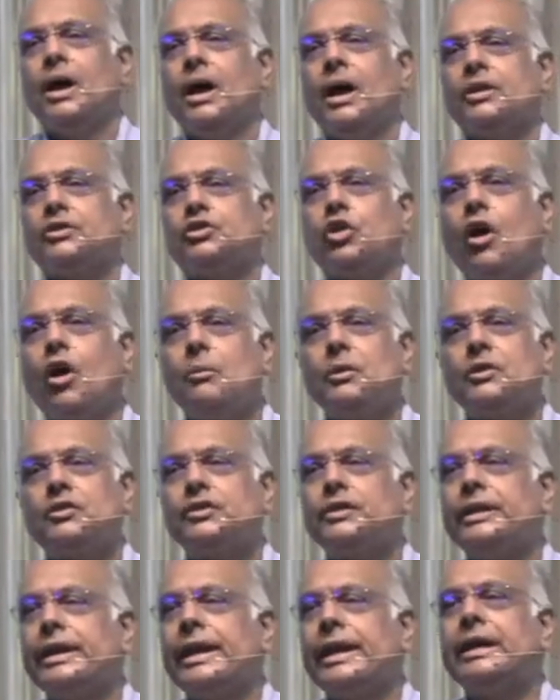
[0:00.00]
Thomas
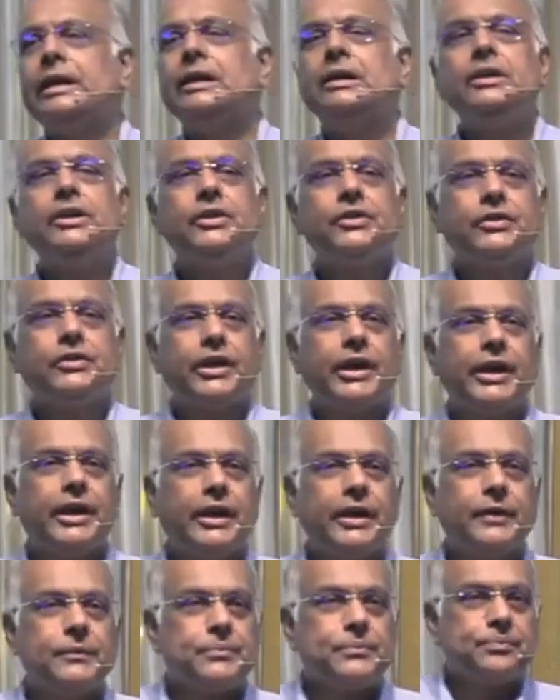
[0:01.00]
Nagel is, a,
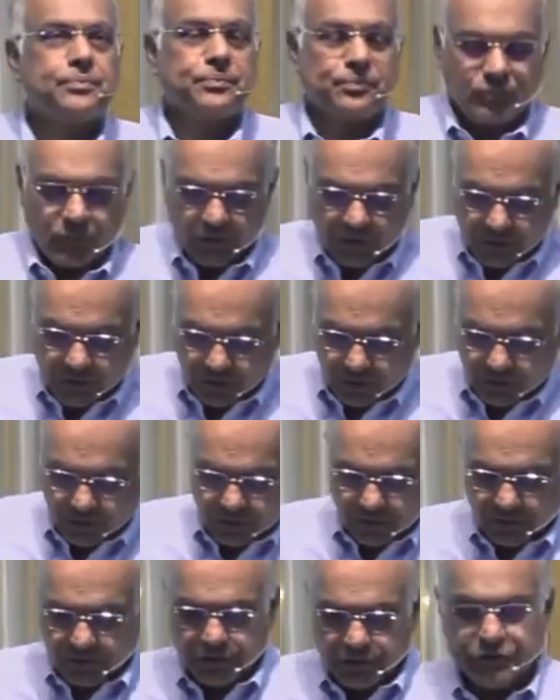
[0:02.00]
uh,
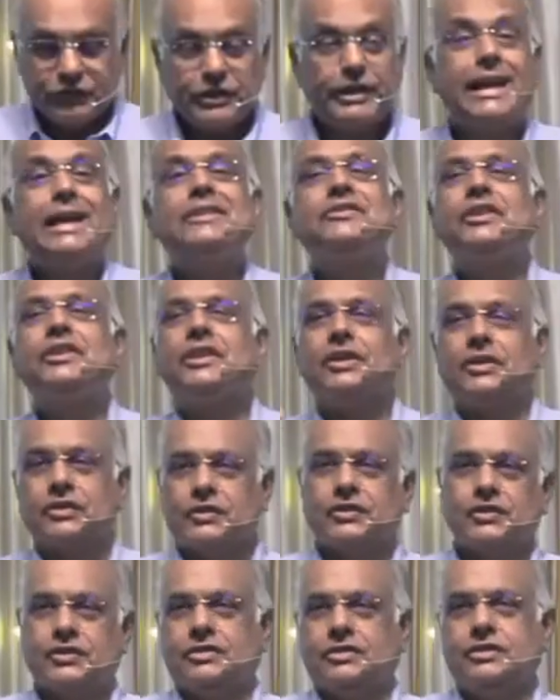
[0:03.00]
is an atheist.
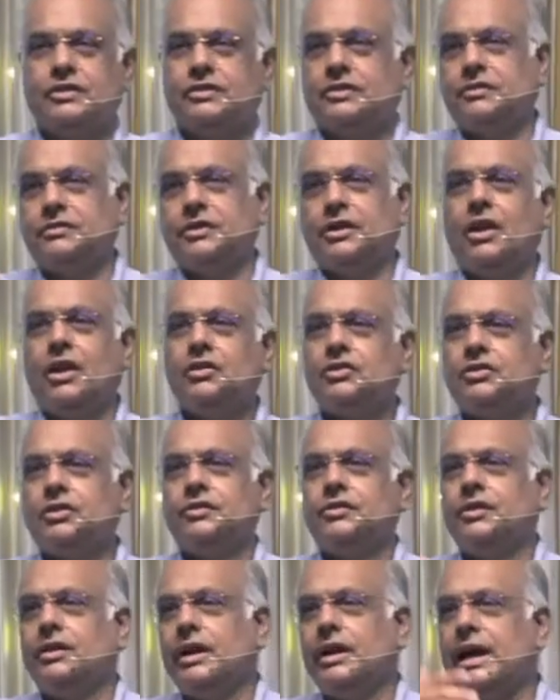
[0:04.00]
He's a
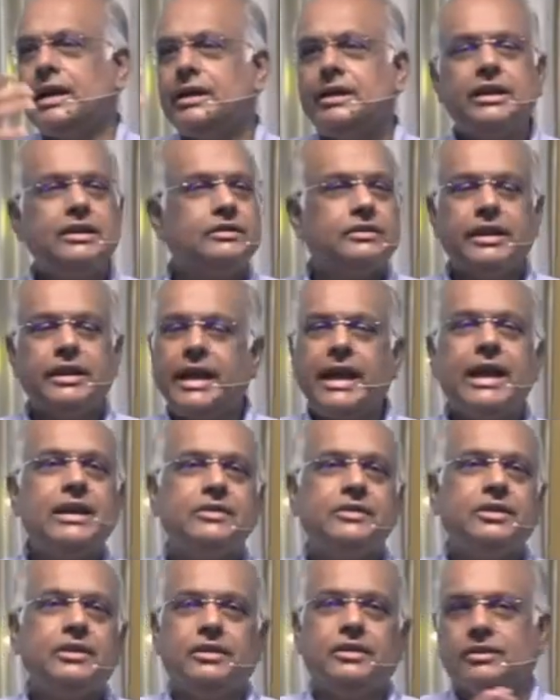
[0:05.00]
philosopher and he's an
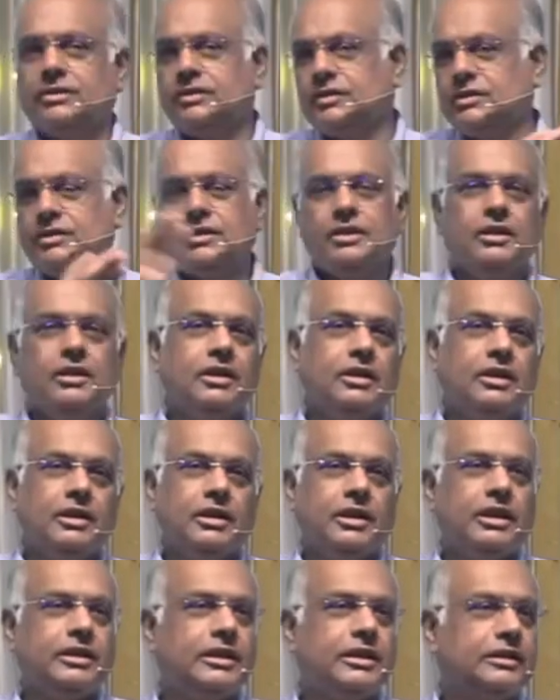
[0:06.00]
atheist. He
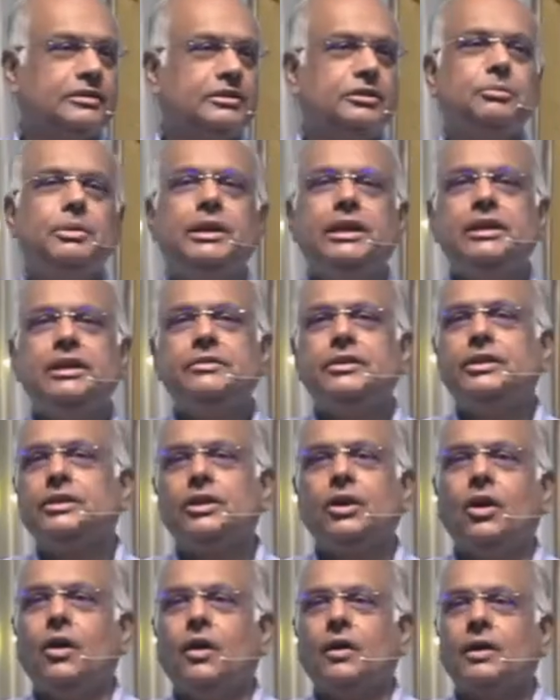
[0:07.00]
doesn't believe in
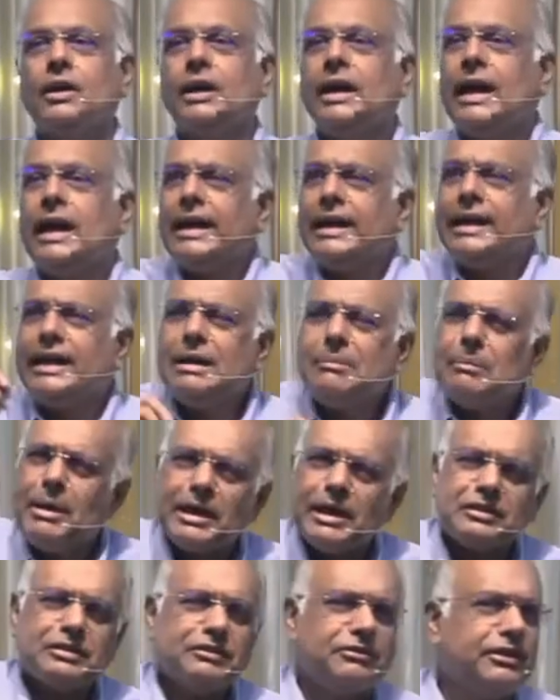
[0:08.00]
God he
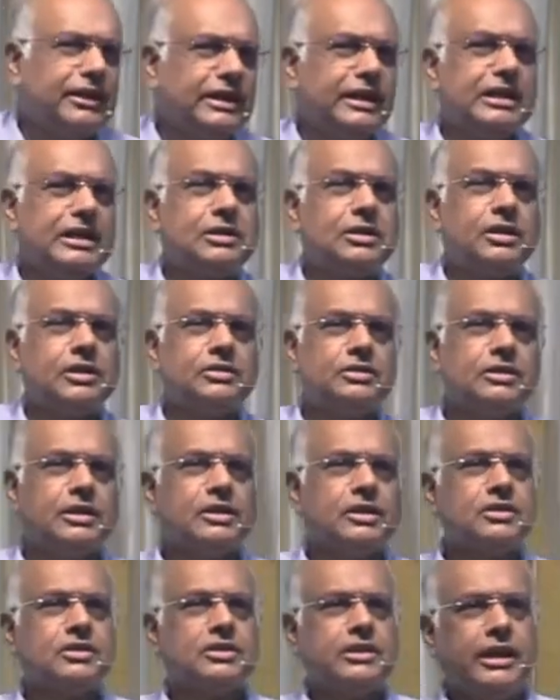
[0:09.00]
makes a very interesting
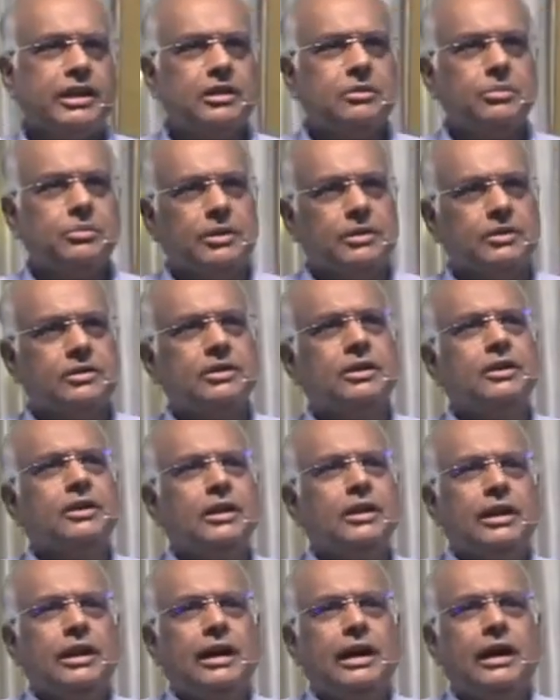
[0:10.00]
statement
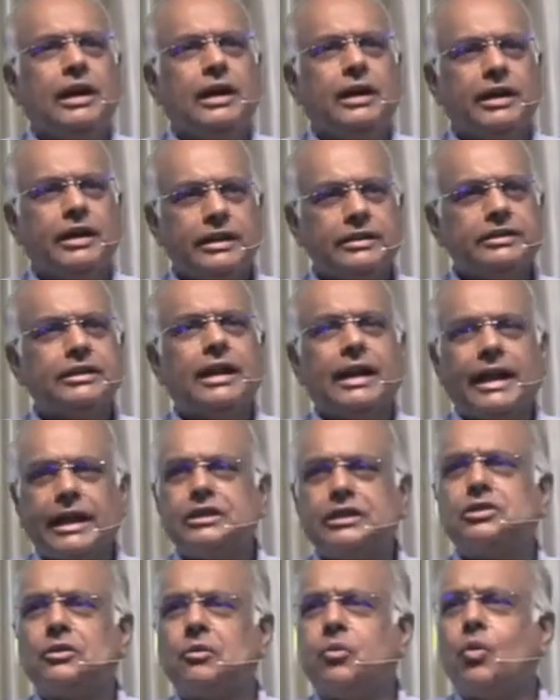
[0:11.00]
uh, in the light
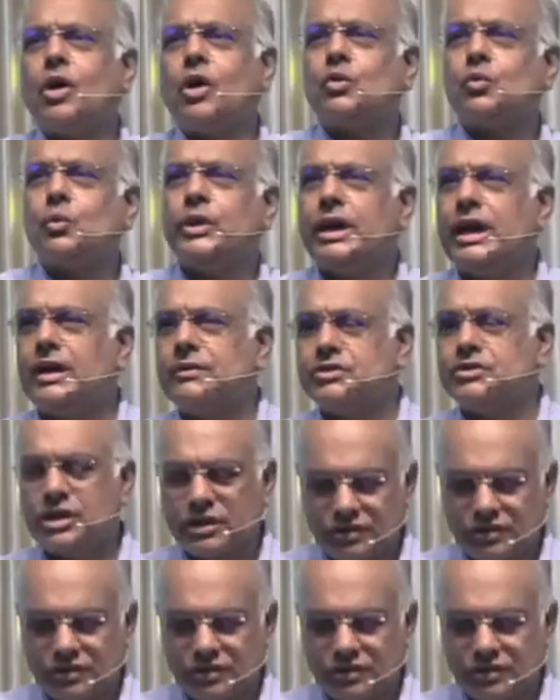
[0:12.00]
of what we have just